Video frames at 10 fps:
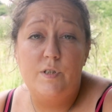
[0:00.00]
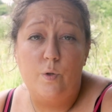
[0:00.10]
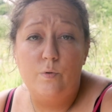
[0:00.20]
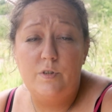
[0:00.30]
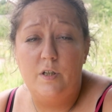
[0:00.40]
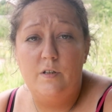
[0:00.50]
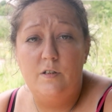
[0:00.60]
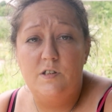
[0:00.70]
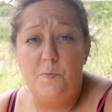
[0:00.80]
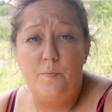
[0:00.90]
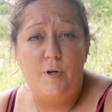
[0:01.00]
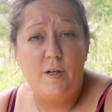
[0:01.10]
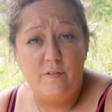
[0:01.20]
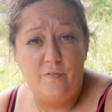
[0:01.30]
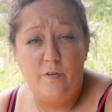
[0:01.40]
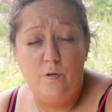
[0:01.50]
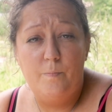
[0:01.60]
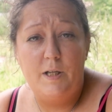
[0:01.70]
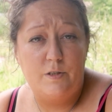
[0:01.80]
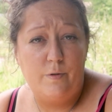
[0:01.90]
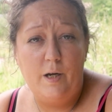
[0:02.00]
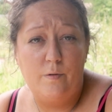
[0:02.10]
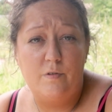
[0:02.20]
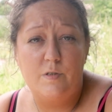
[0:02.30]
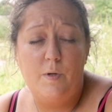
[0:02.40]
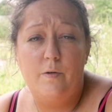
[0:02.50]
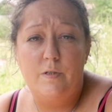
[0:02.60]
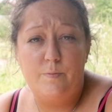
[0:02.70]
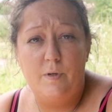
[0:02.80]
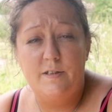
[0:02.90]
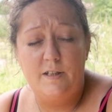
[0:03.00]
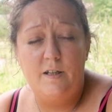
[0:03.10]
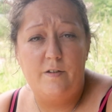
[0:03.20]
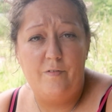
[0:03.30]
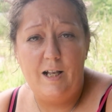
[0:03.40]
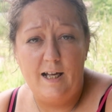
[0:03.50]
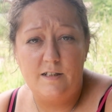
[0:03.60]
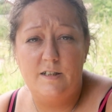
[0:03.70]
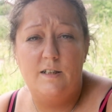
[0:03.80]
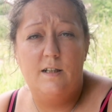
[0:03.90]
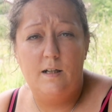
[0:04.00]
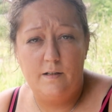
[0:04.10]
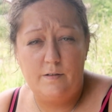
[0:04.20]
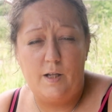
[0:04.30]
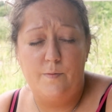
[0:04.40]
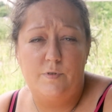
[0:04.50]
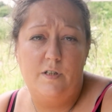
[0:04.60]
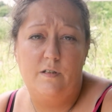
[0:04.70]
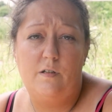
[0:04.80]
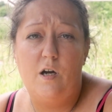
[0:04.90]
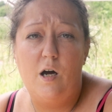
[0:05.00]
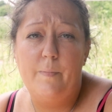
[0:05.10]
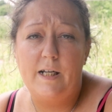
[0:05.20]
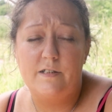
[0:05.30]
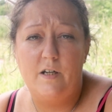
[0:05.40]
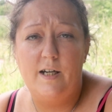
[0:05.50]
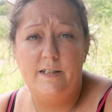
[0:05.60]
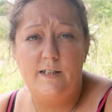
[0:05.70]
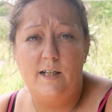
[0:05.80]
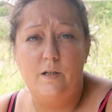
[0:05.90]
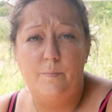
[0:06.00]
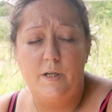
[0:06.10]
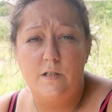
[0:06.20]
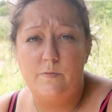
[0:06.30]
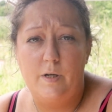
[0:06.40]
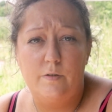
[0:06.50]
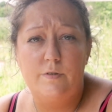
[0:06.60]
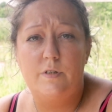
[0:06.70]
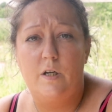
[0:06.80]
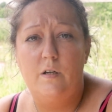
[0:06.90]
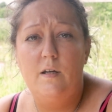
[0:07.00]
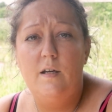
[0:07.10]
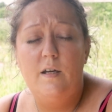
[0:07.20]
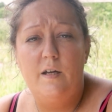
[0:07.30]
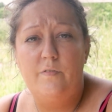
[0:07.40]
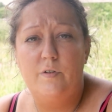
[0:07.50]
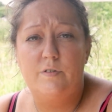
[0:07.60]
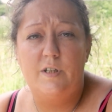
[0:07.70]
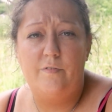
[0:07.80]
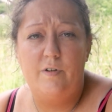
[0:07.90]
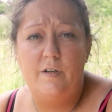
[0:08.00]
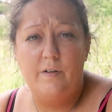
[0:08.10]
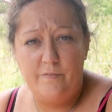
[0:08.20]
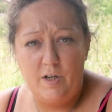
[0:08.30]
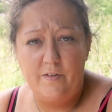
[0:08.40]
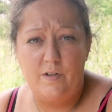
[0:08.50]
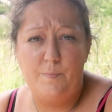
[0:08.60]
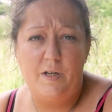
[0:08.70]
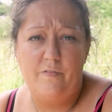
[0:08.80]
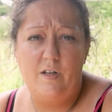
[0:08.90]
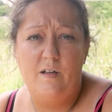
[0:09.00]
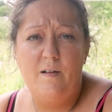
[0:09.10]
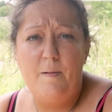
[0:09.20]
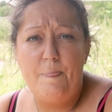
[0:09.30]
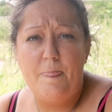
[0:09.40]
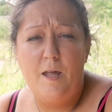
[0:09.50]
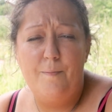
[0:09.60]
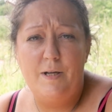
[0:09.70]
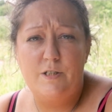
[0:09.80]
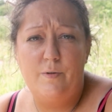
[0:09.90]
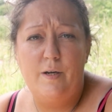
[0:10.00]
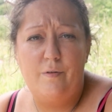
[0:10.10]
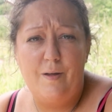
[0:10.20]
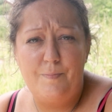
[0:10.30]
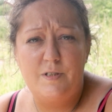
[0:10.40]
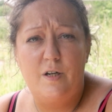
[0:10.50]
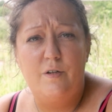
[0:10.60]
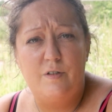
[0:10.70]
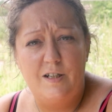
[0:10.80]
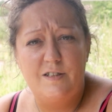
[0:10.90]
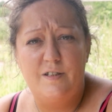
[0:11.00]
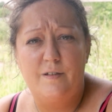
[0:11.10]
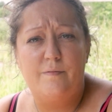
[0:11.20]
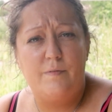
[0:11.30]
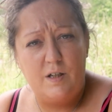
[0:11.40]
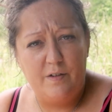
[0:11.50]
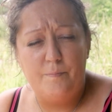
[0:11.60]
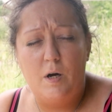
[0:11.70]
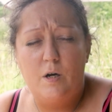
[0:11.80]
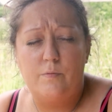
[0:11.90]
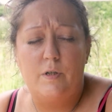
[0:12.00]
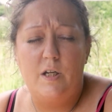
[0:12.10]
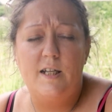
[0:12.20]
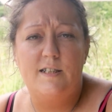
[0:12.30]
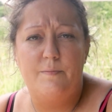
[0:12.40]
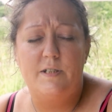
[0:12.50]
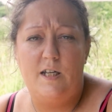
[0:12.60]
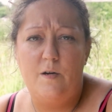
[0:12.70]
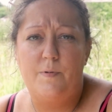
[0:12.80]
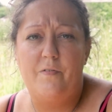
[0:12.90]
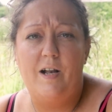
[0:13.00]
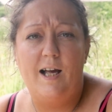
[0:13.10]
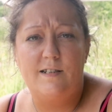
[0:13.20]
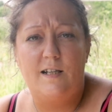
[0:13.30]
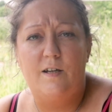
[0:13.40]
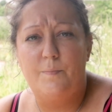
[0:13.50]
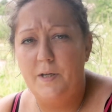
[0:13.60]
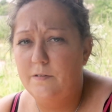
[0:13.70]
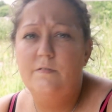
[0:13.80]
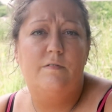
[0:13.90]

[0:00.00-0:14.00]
is also known to be pretty good for mental health as well. It's another relaxant, helps to calm anxiety a little bit as well. So if you're having a bit of a mental health episode and it's a kind of mild one, you need something to help you relax a little bit,